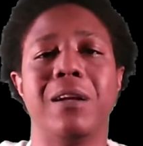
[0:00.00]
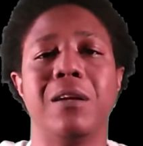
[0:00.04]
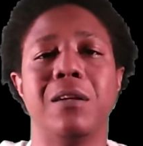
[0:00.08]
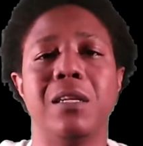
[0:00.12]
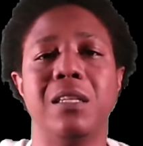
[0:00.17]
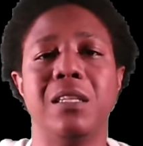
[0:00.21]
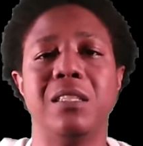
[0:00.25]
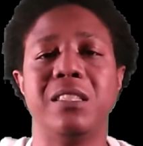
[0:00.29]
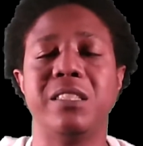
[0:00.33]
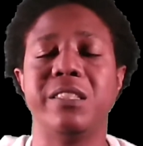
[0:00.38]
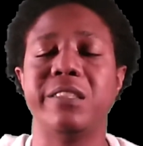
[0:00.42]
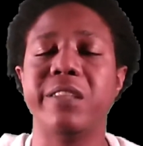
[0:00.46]

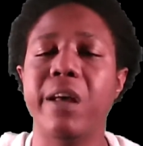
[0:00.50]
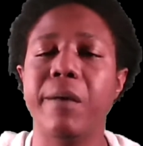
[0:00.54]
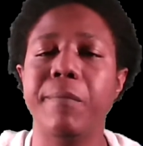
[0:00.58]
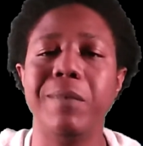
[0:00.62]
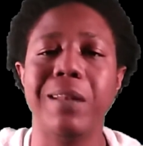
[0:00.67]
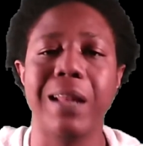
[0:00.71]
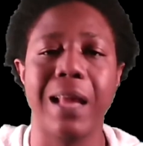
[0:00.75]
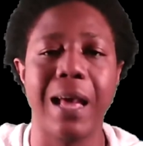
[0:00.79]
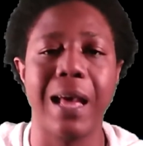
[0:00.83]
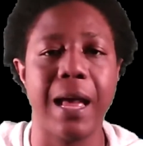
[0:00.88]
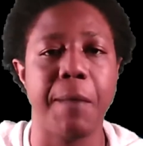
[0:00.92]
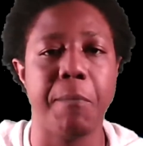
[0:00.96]
sub
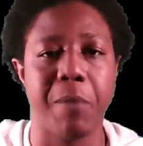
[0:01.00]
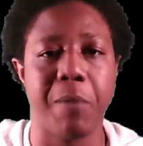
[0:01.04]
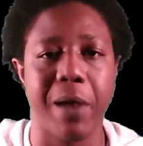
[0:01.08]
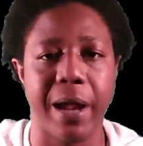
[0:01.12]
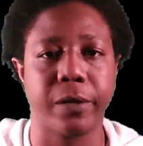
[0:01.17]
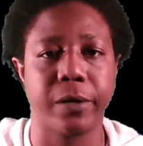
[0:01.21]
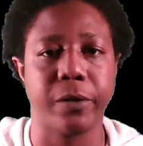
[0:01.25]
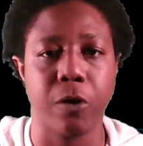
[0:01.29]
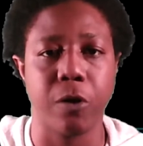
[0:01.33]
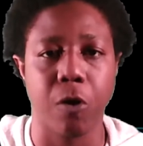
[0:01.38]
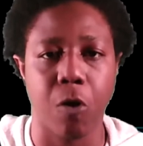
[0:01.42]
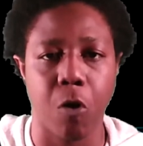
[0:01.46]

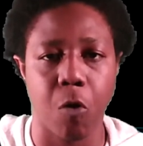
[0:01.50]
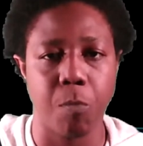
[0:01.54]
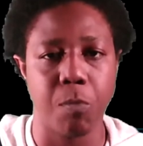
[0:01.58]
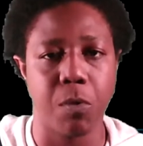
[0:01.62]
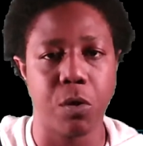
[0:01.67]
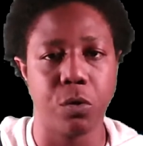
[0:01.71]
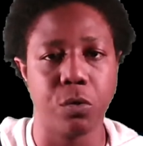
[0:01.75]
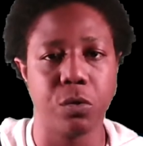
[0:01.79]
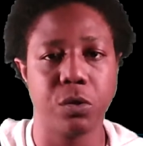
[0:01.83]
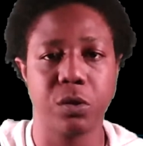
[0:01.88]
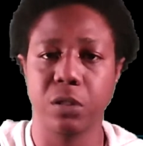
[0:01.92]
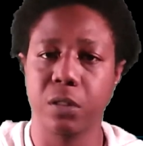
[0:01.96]
linebacker
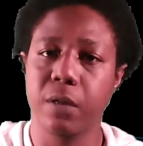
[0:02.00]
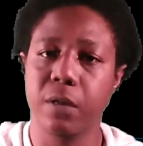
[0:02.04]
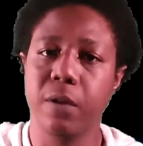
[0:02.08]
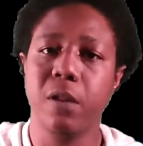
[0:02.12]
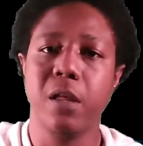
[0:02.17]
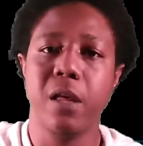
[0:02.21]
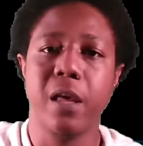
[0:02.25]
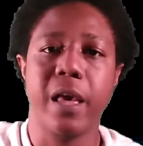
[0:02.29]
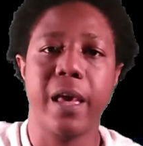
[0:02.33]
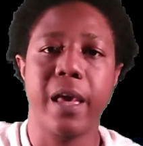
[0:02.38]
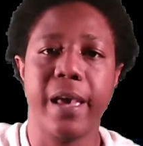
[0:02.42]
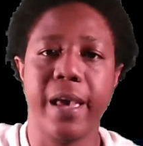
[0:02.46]
almost.
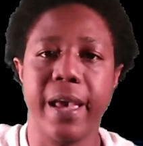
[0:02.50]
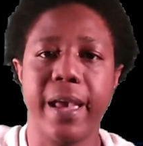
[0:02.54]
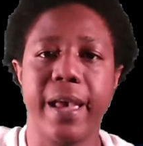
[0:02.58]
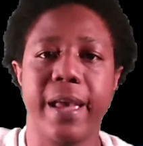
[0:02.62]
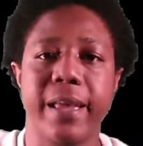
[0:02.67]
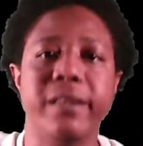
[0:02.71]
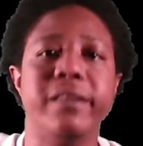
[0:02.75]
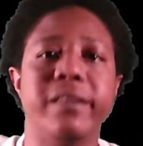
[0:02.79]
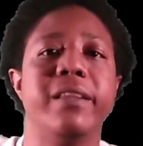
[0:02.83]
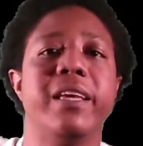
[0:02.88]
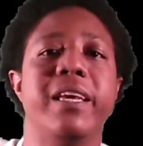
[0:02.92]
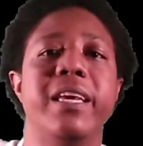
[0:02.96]

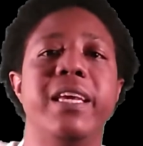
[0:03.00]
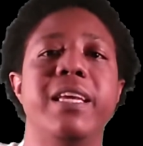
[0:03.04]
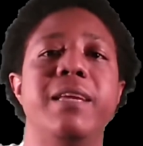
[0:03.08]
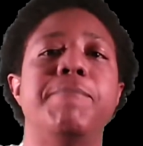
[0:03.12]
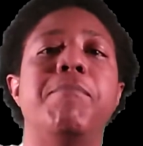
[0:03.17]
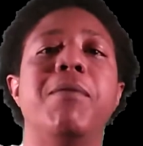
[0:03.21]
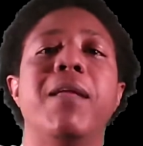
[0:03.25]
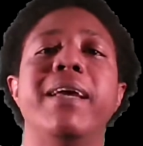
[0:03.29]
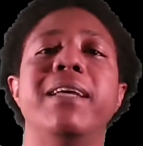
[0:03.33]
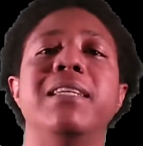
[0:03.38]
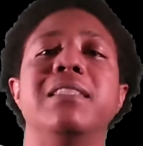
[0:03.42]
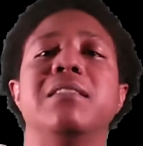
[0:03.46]
And he
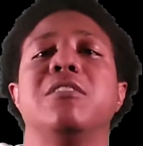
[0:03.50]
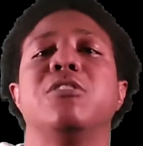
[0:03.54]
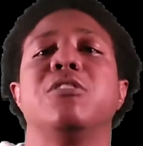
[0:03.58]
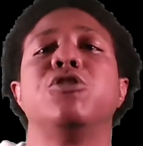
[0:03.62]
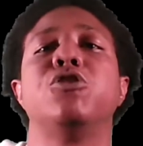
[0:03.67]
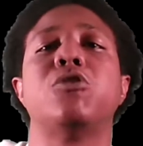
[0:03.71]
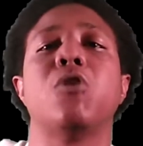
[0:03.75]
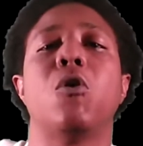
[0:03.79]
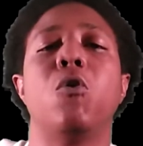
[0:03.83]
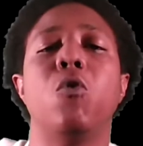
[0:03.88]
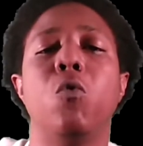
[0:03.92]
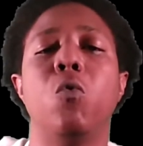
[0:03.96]
plays
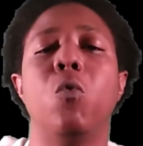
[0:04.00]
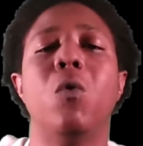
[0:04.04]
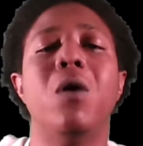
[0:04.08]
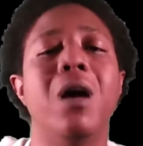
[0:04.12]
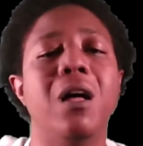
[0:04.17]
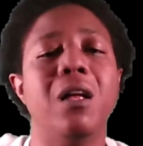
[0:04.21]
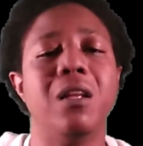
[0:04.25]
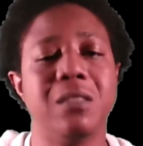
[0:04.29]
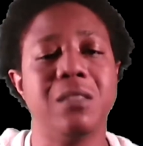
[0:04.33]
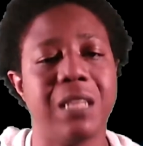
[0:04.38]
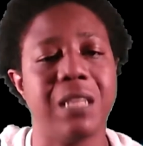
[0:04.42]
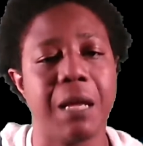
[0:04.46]
so well
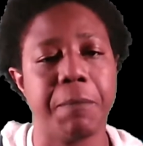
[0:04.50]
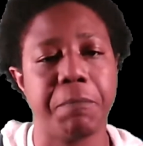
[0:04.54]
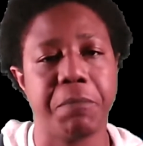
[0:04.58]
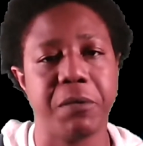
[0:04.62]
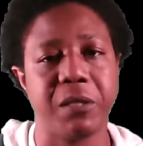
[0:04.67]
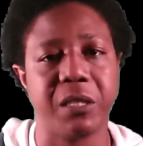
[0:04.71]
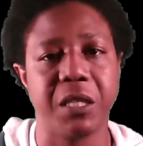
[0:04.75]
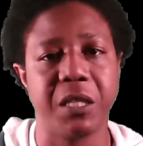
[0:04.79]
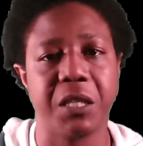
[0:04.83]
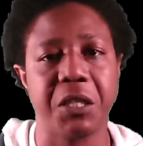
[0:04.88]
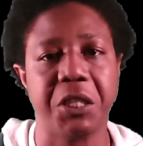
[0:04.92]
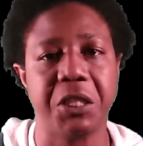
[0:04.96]
at that
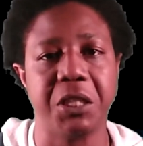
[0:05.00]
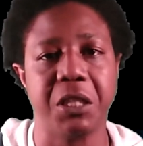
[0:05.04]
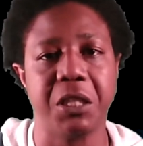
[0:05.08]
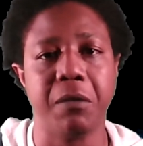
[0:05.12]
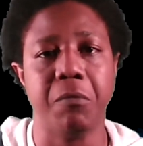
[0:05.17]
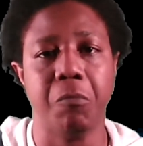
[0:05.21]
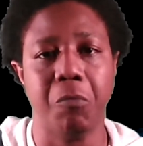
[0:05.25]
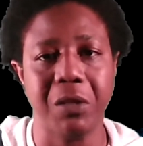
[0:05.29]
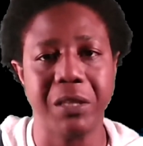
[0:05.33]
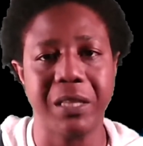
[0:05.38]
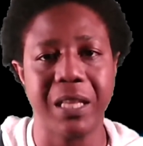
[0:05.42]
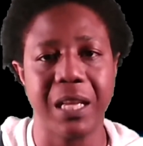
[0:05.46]
position
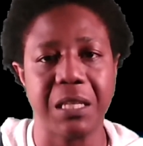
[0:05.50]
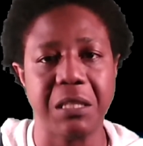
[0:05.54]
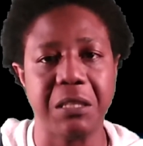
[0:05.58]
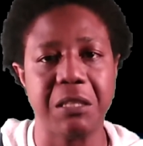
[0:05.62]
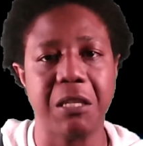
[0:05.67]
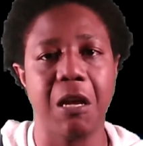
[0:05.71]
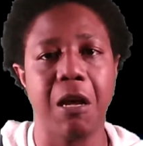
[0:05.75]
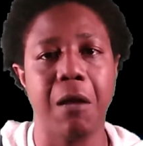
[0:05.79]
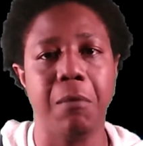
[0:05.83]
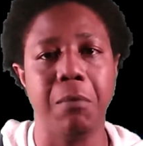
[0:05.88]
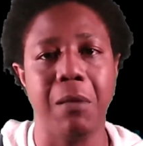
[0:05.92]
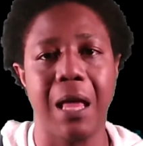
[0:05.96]
with that
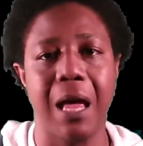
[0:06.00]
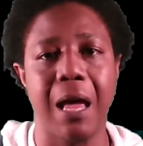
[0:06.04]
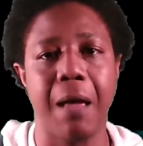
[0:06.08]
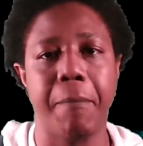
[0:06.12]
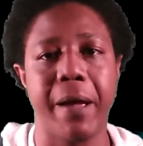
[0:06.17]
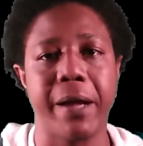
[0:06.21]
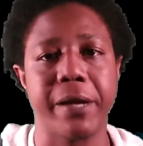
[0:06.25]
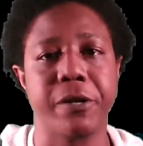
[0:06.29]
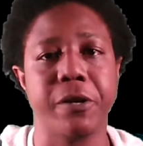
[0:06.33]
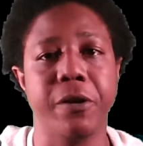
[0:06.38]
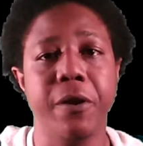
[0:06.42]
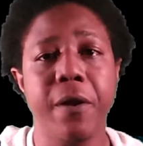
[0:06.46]
sub
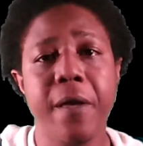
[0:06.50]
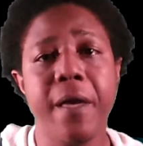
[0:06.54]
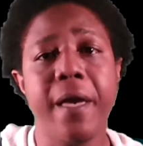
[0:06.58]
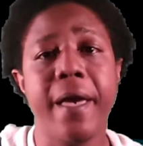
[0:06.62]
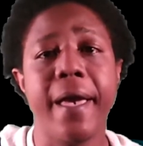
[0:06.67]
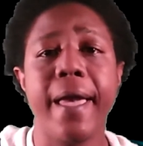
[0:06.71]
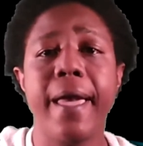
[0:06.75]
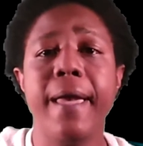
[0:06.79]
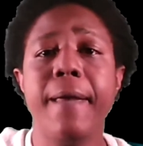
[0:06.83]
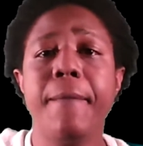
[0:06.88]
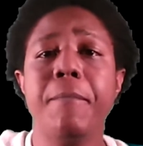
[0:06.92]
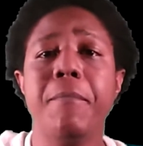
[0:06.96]
linebacker,
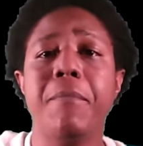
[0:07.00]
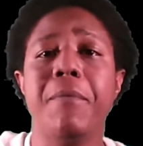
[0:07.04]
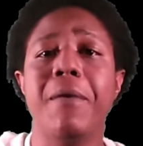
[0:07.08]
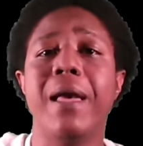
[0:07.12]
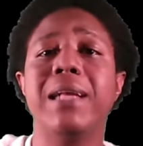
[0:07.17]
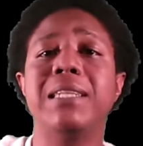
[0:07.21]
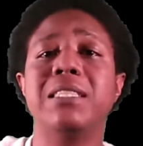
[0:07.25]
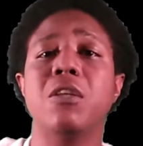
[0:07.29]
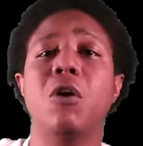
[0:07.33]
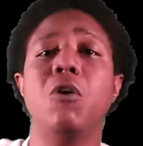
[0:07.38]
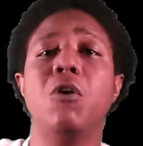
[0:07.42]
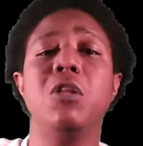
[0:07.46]
and
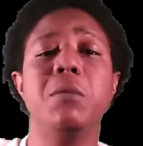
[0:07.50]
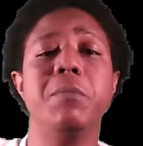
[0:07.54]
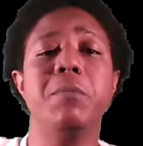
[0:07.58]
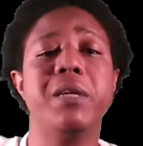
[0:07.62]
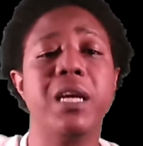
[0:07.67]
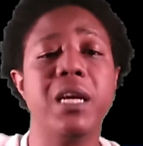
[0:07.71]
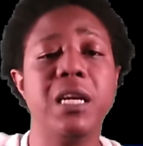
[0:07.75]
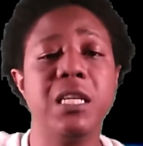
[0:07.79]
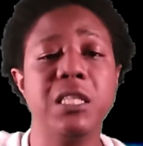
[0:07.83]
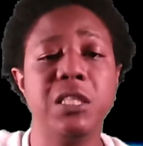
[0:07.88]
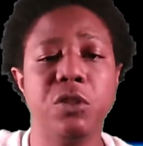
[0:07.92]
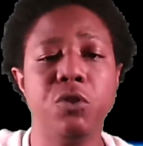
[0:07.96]
that's only
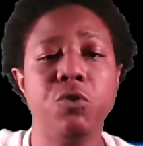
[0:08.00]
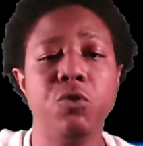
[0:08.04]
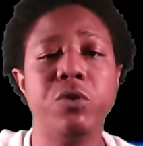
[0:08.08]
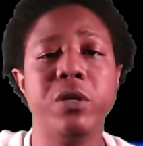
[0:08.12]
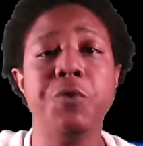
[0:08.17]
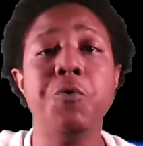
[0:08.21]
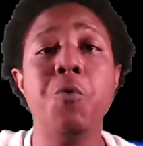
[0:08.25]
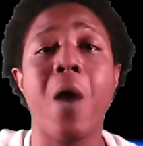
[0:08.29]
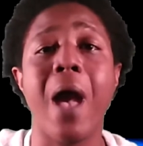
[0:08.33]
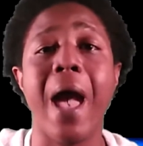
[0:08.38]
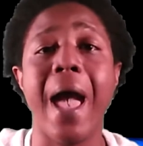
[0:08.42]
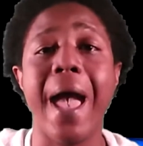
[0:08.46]
because you
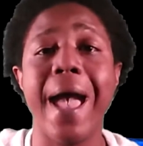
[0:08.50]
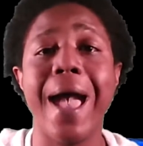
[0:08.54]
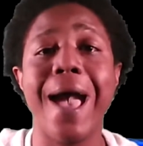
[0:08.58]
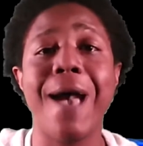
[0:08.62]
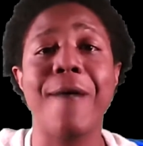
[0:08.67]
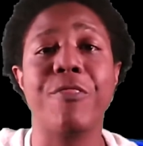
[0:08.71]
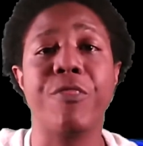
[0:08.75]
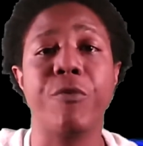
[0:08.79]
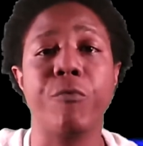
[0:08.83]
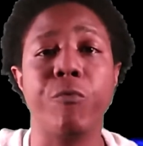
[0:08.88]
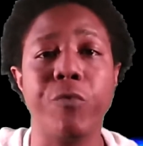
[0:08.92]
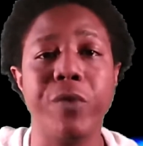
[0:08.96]
have
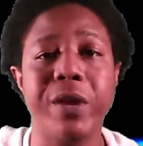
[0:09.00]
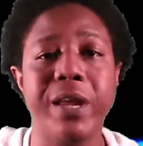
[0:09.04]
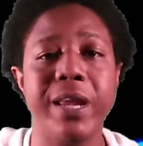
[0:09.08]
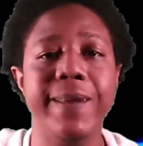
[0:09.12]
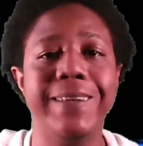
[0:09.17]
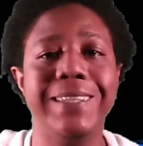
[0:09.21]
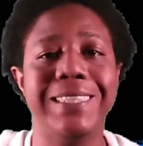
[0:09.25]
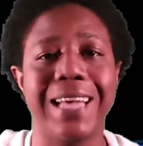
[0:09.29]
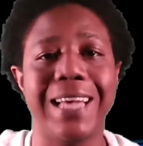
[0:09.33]
three